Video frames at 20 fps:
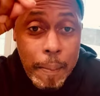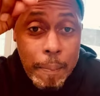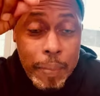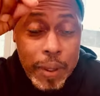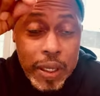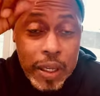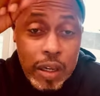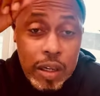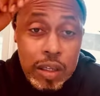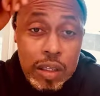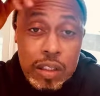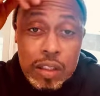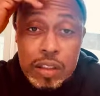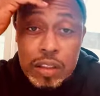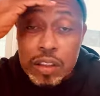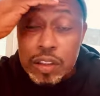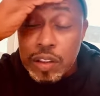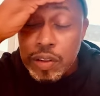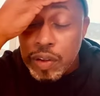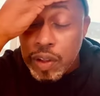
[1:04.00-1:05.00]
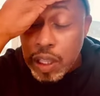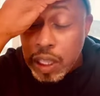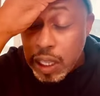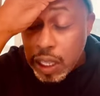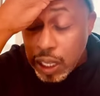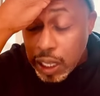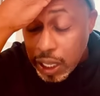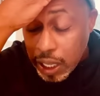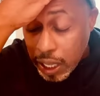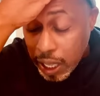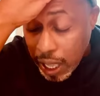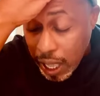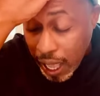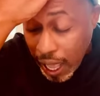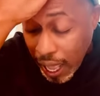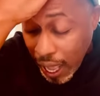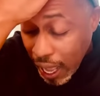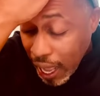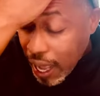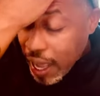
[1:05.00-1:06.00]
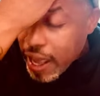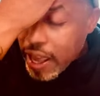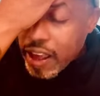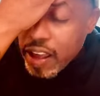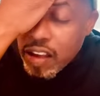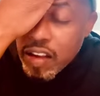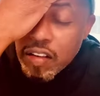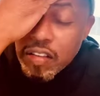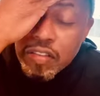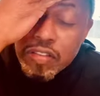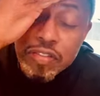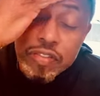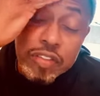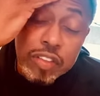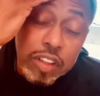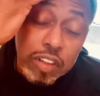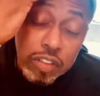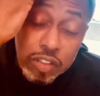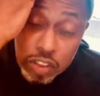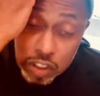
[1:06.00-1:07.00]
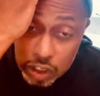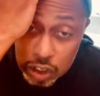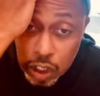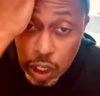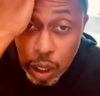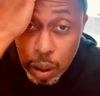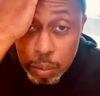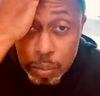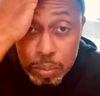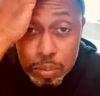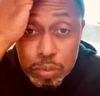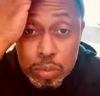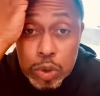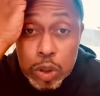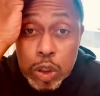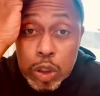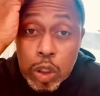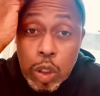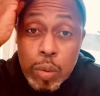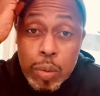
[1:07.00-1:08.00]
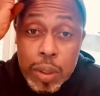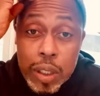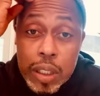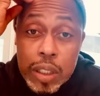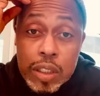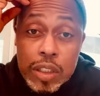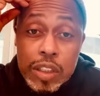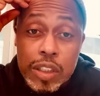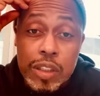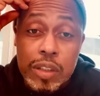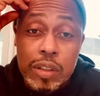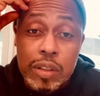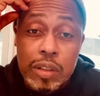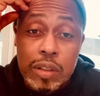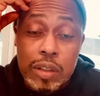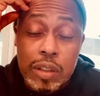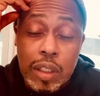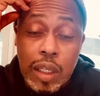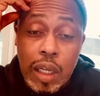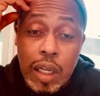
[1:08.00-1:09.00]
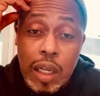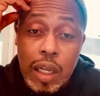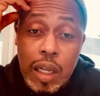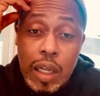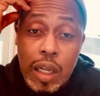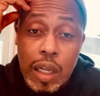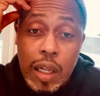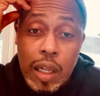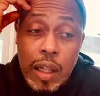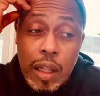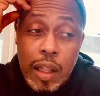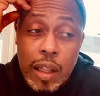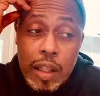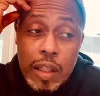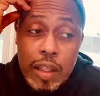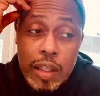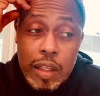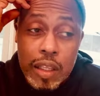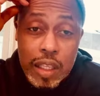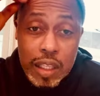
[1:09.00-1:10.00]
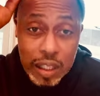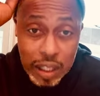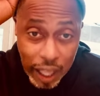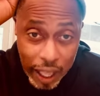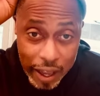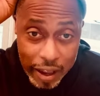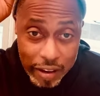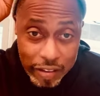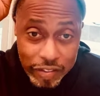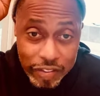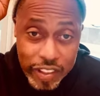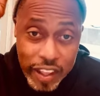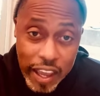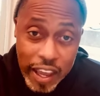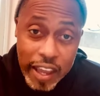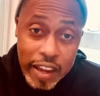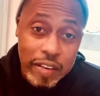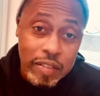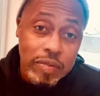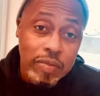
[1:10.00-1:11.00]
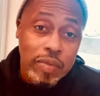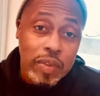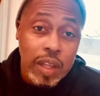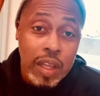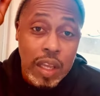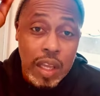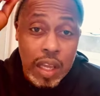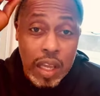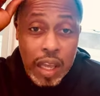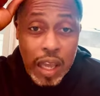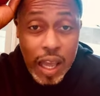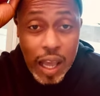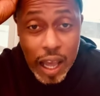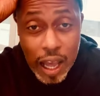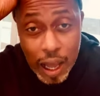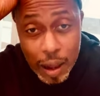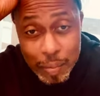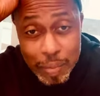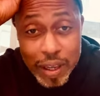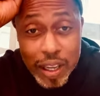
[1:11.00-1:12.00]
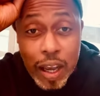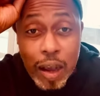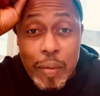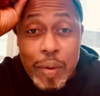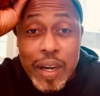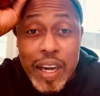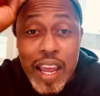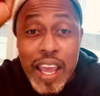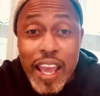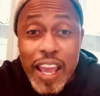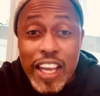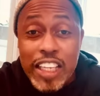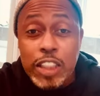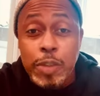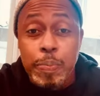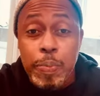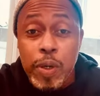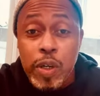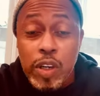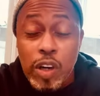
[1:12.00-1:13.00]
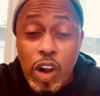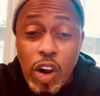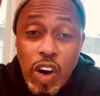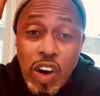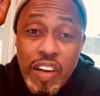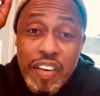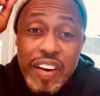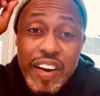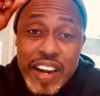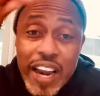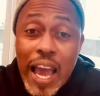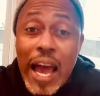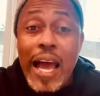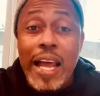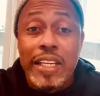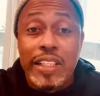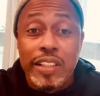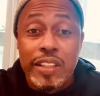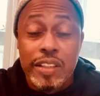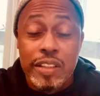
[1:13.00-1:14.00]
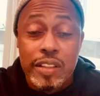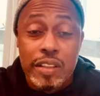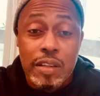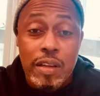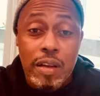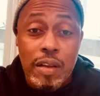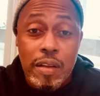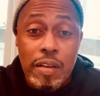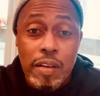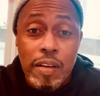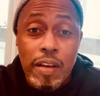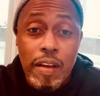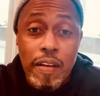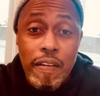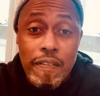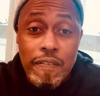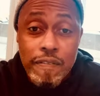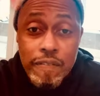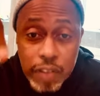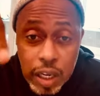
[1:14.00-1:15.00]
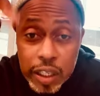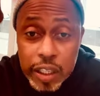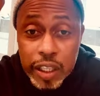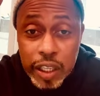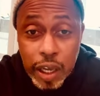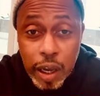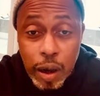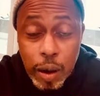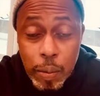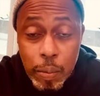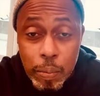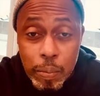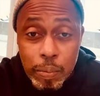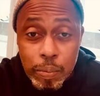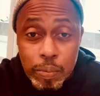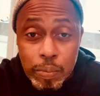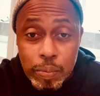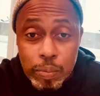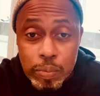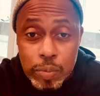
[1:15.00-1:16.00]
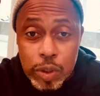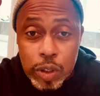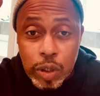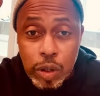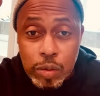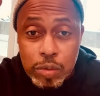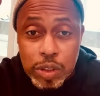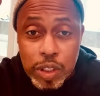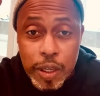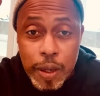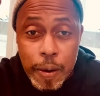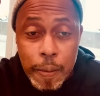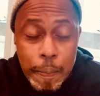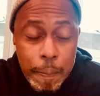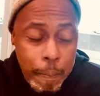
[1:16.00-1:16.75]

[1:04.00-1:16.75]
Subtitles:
because I have up so much in life that I've become an expert on not fucking up. You know what I'm saying?